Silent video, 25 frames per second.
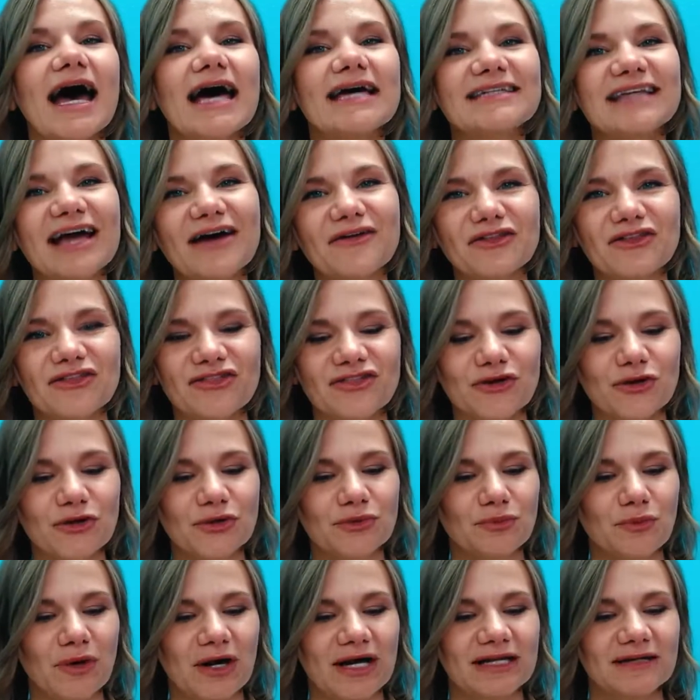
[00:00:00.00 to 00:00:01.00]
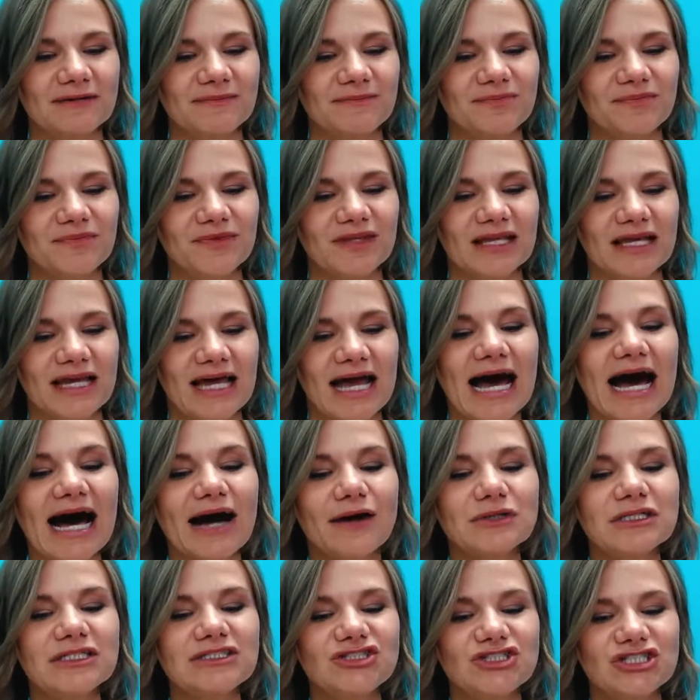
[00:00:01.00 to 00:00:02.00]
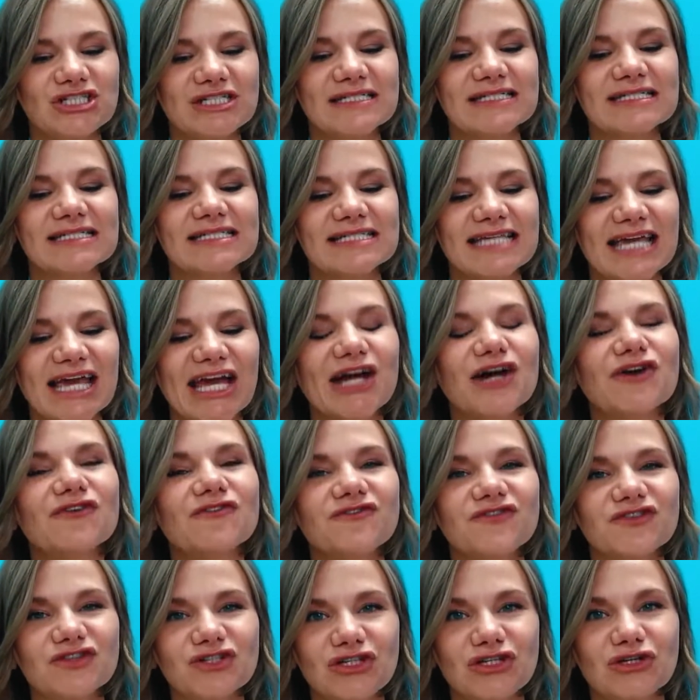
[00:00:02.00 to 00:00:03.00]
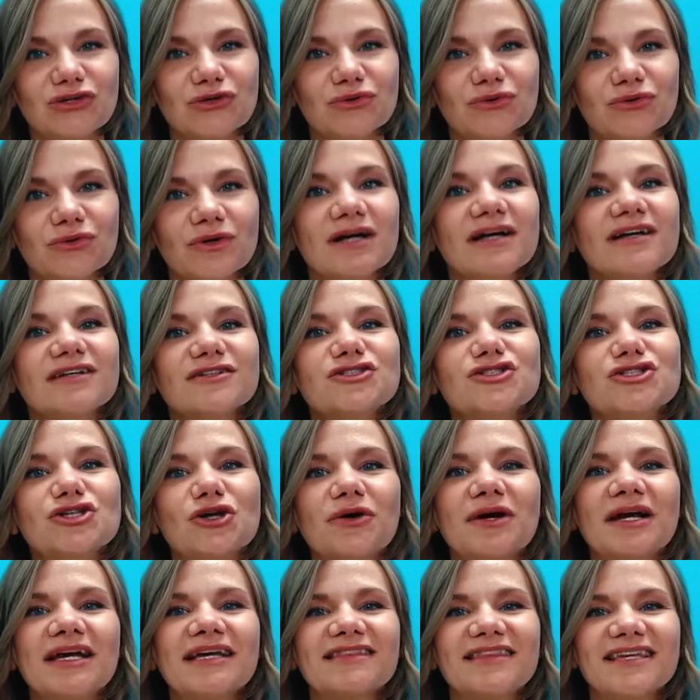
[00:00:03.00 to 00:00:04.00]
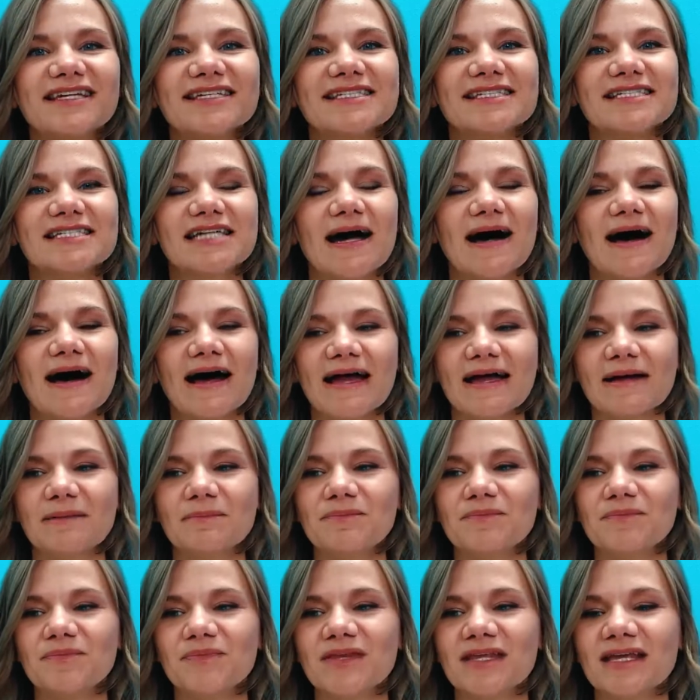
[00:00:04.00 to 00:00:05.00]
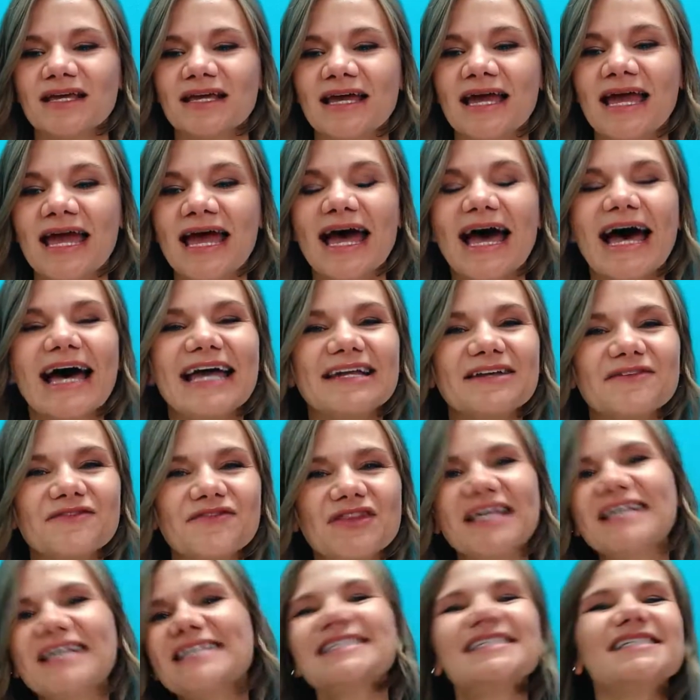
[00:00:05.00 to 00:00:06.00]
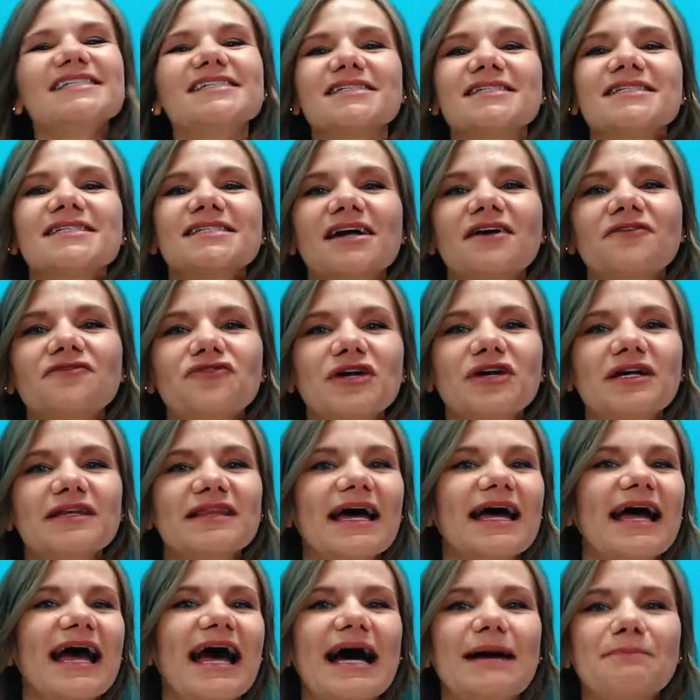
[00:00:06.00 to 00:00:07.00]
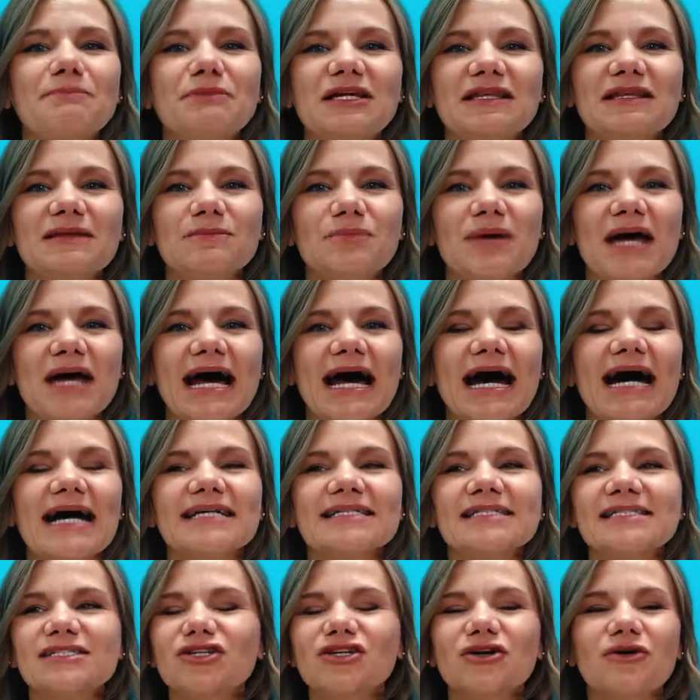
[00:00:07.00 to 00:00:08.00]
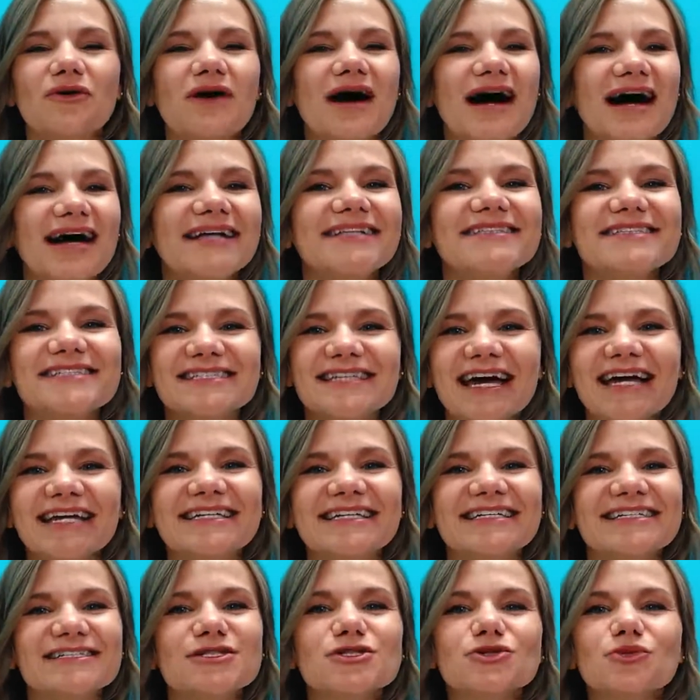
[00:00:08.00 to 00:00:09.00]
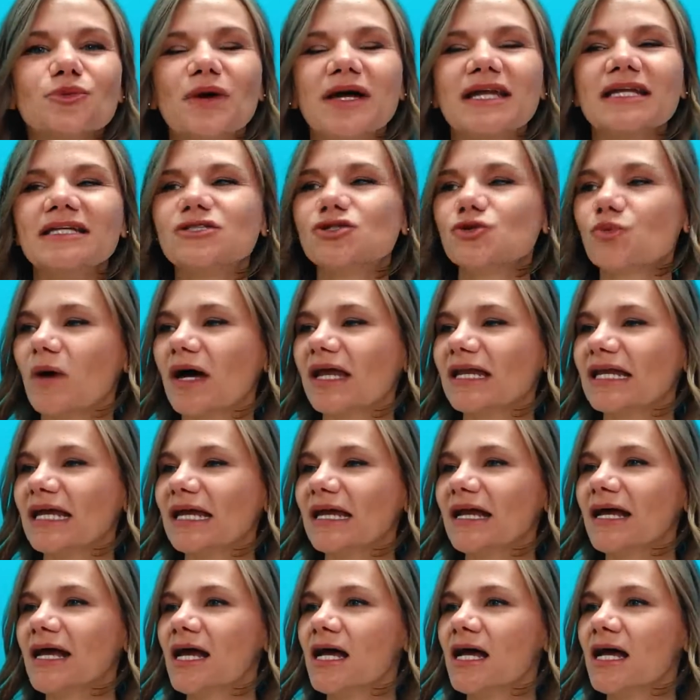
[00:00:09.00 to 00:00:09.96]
And now the third one How did Jesus care for you during this time? And if this is a suffering that happened in the past, you know, hindsight is 2020.